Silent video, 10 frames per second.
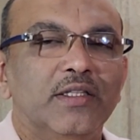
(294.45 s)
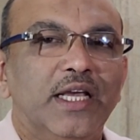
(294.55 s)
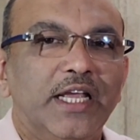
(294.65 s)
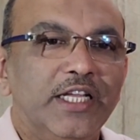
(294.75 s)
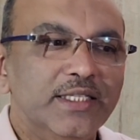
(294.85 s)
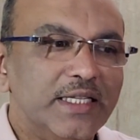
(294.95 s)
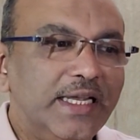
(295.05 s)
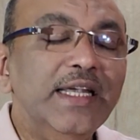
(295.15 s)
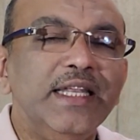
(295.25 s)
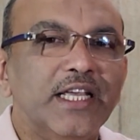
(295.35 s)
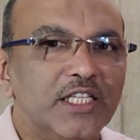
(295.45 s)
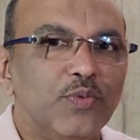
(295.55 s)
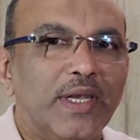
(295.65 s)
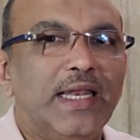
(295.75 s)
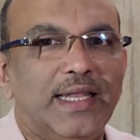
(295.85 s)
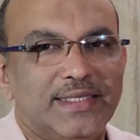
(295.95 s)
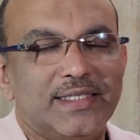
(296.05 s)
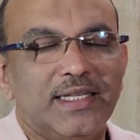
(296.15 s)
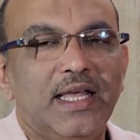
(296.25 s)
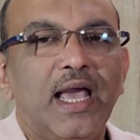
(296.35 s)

his intake is very less